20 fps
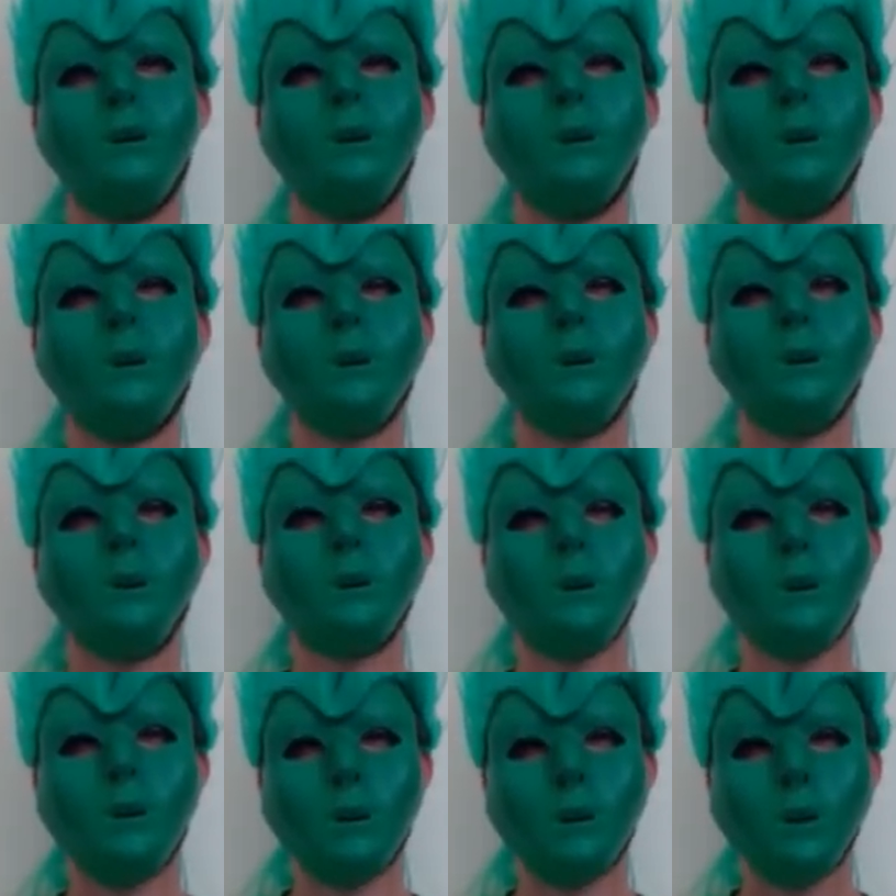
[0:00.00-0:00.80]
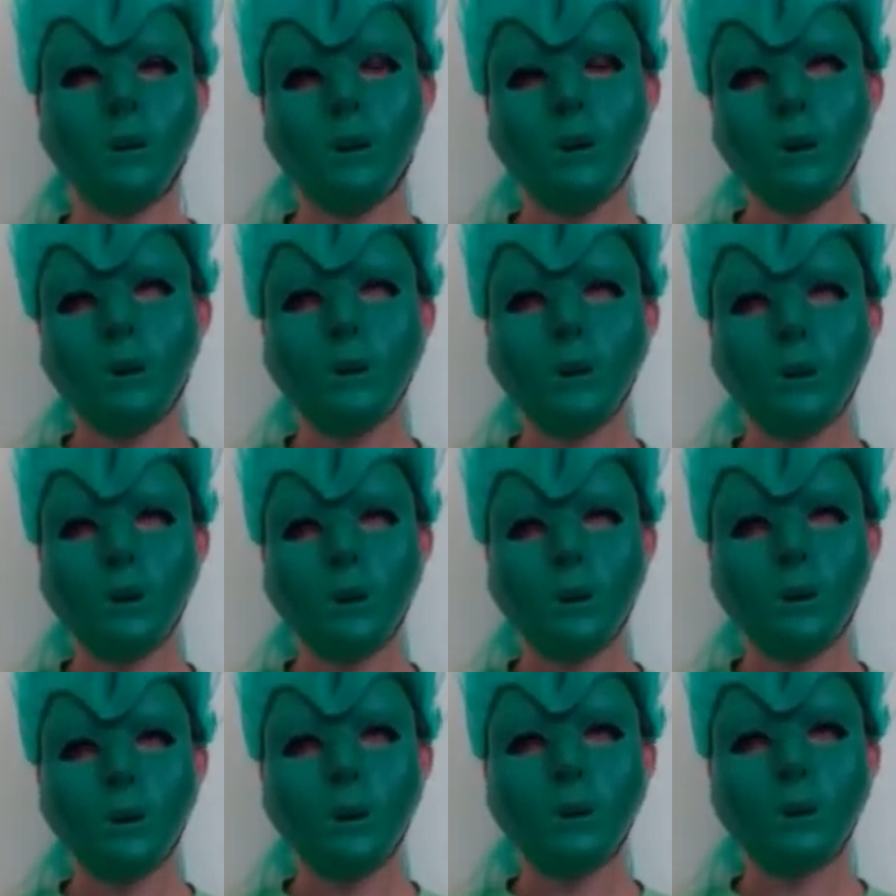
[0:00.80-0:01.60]
Because the problem
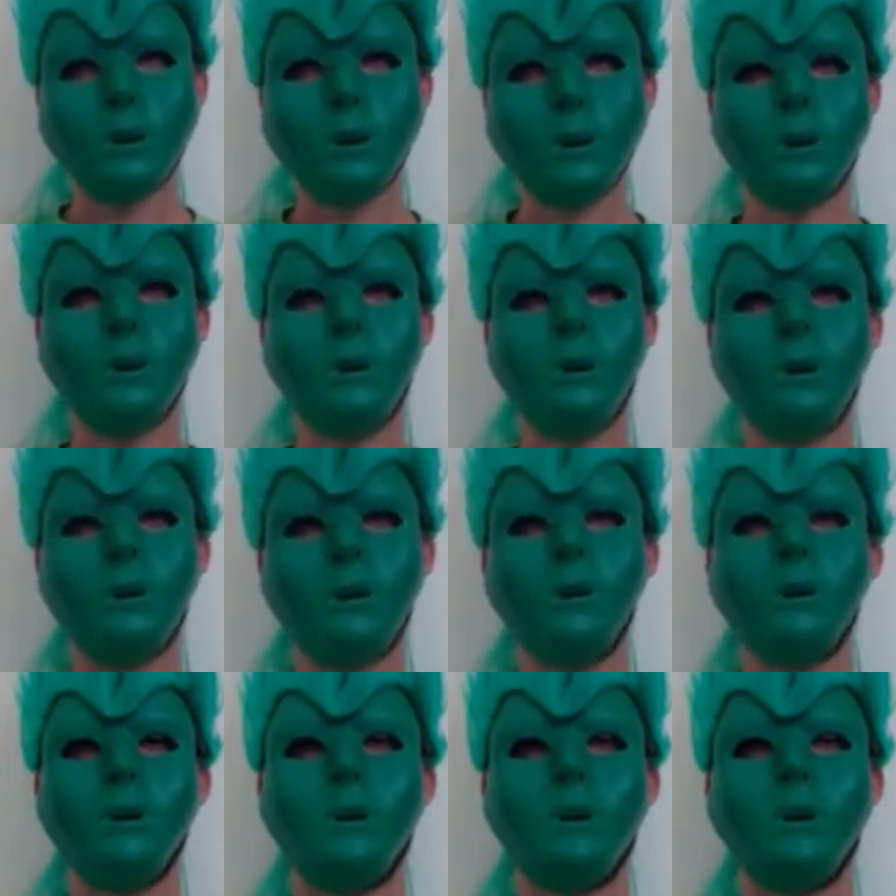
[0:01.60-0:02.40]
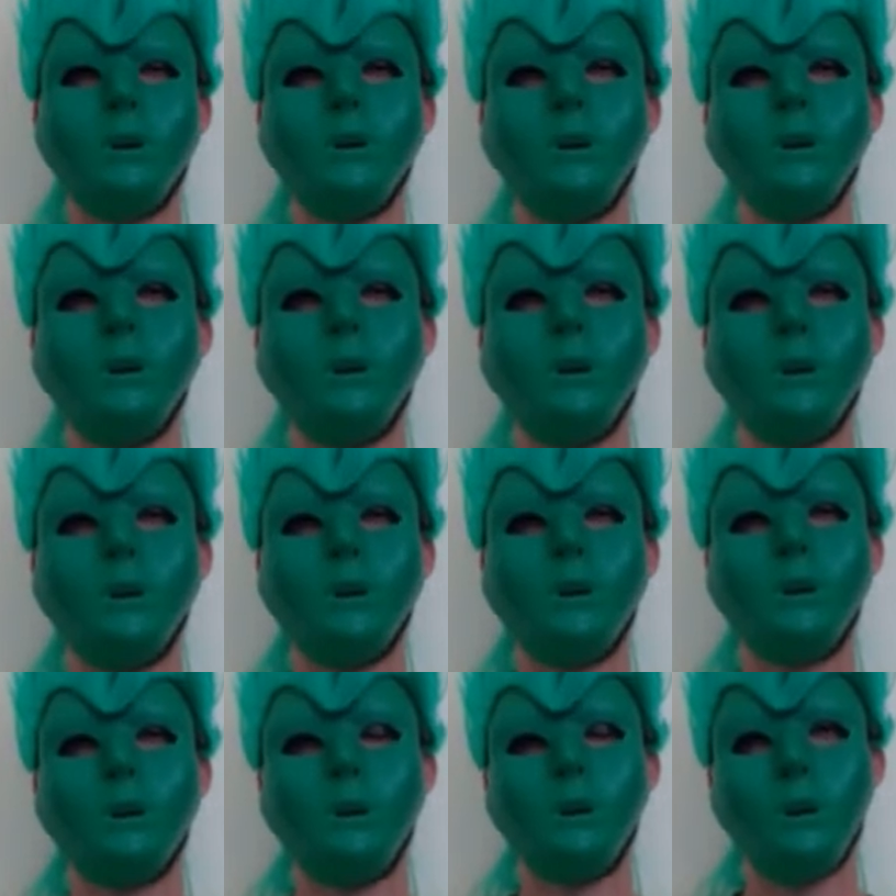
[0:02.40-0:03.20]
is, whether you
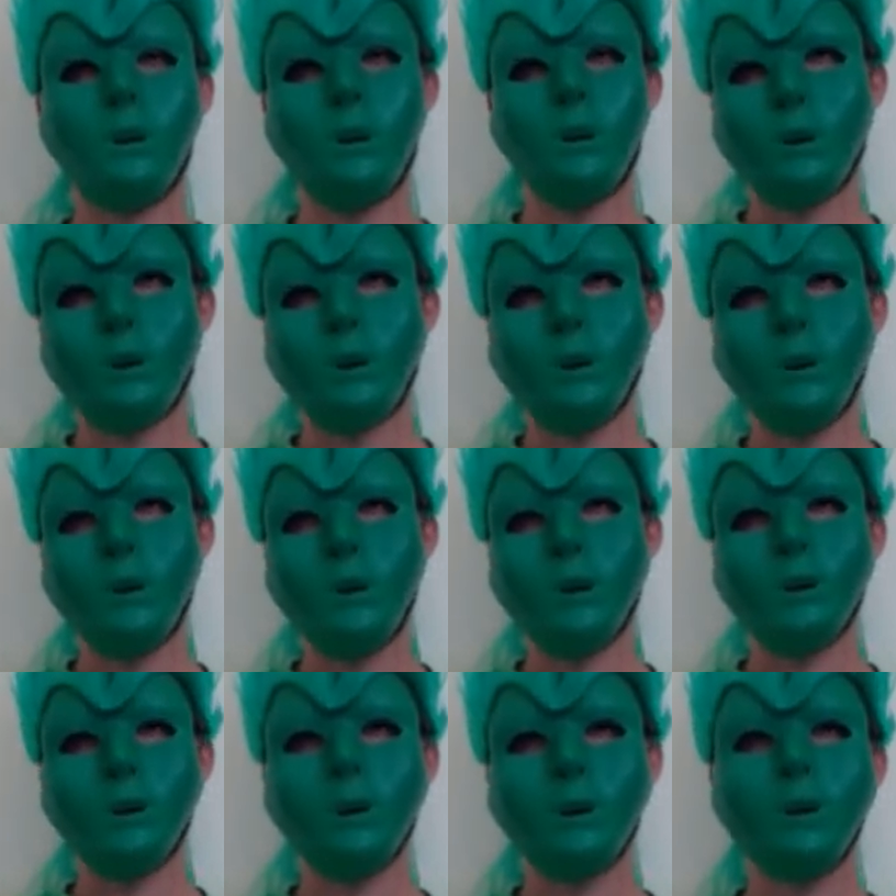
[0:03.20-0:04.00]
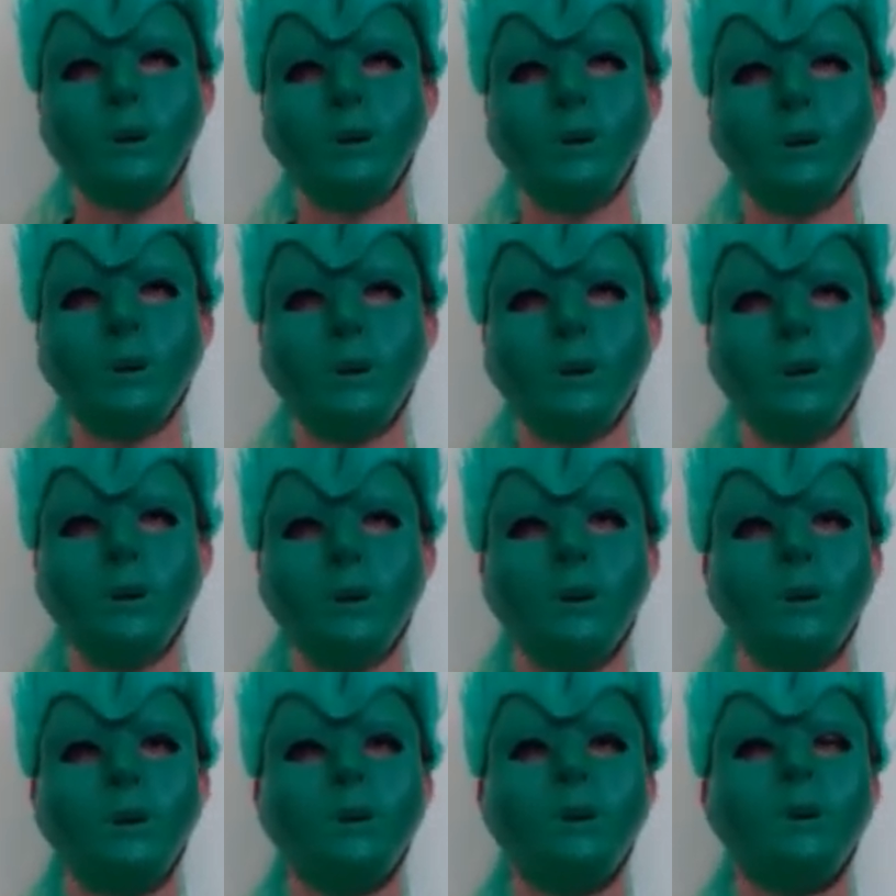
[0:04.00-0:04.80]
think you are
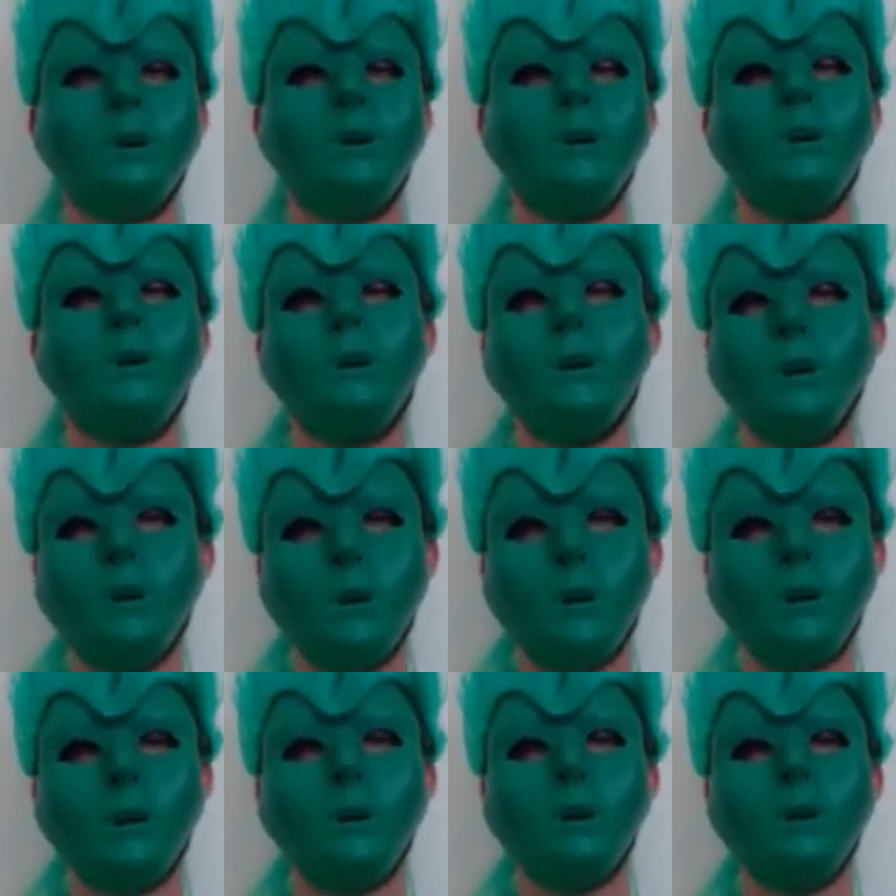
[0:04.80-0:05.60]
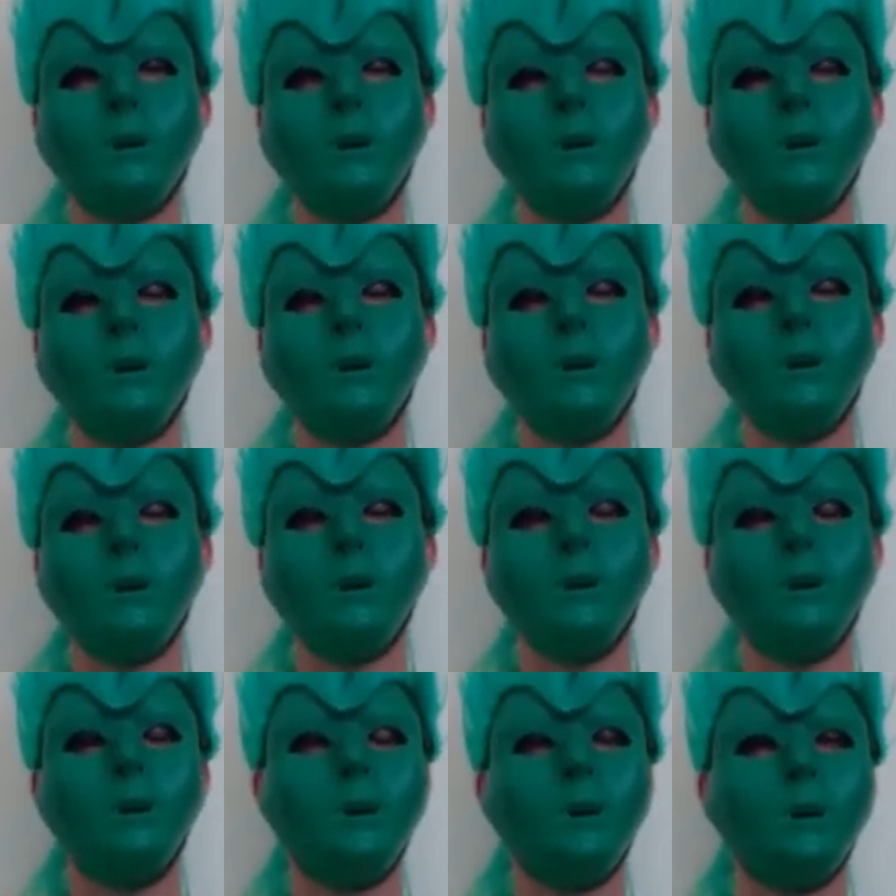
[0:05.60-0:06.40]
anonymous and no one knows where you
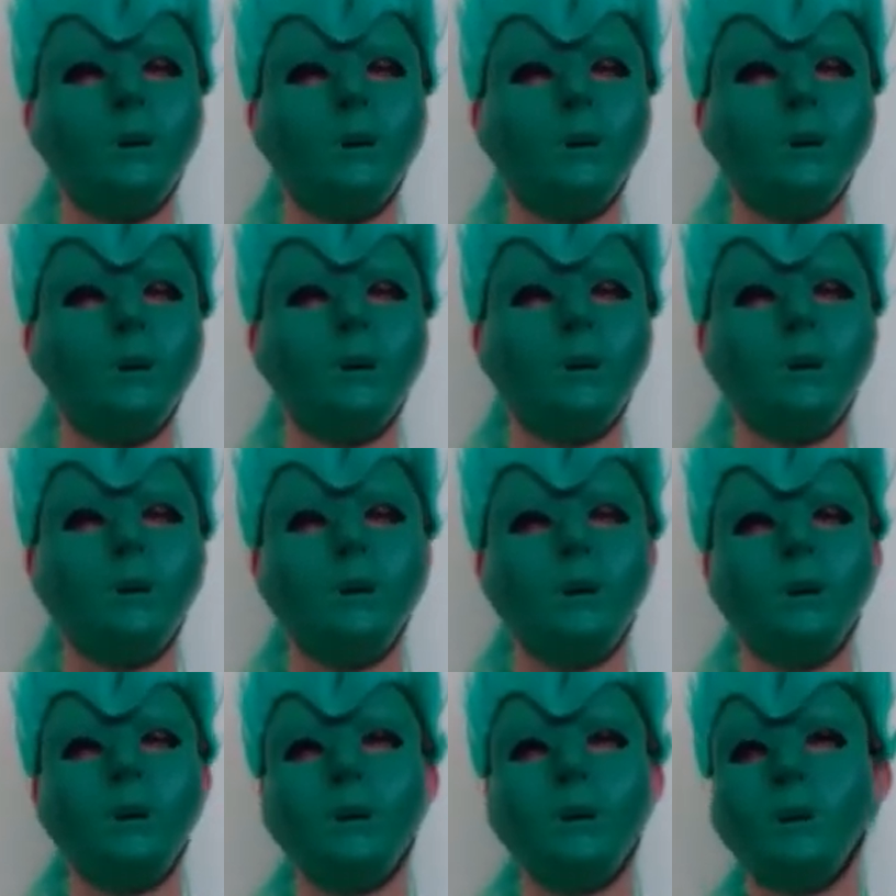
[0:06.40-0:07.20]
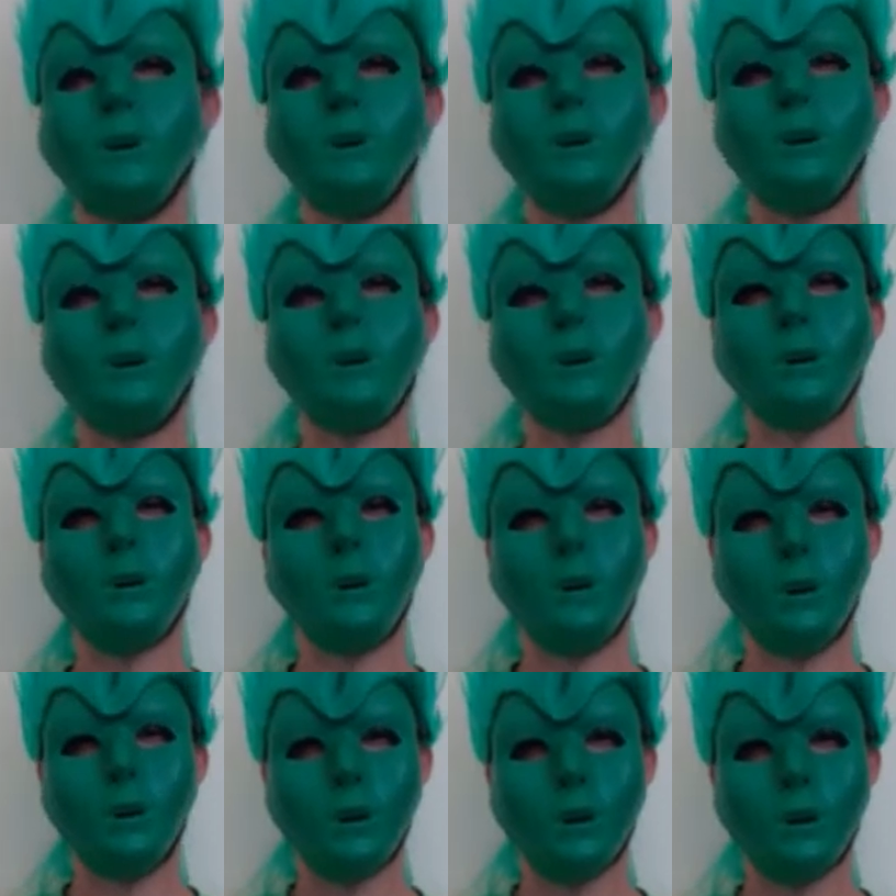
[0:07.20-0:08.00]
live and all that
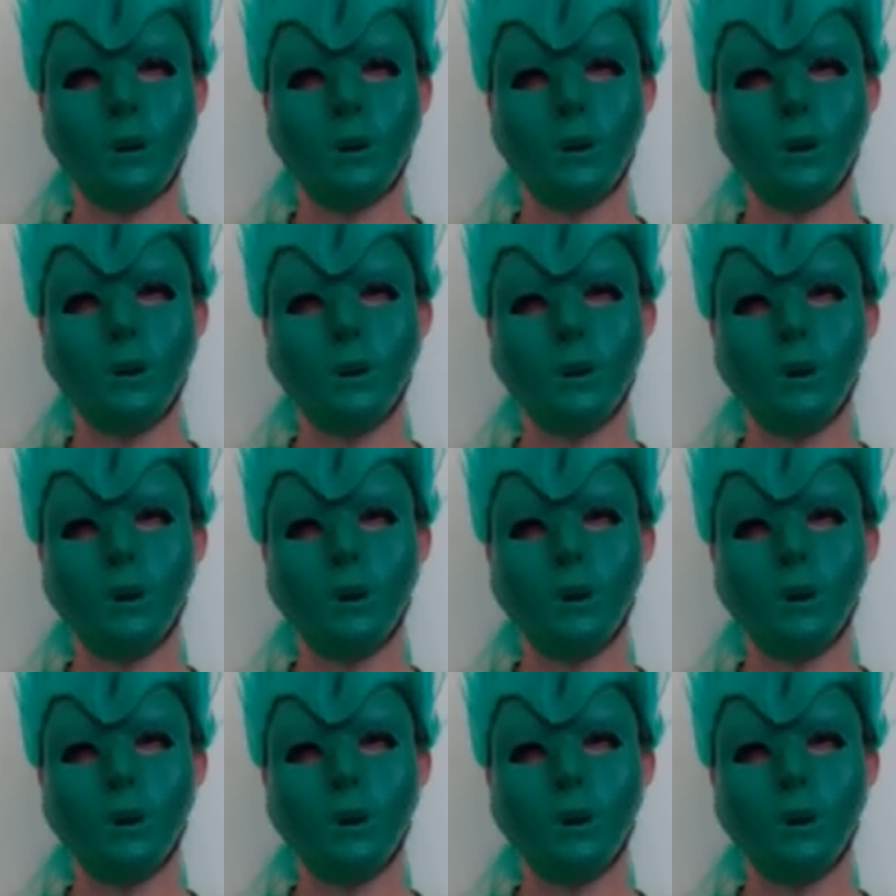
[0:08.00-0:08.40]
great stuff,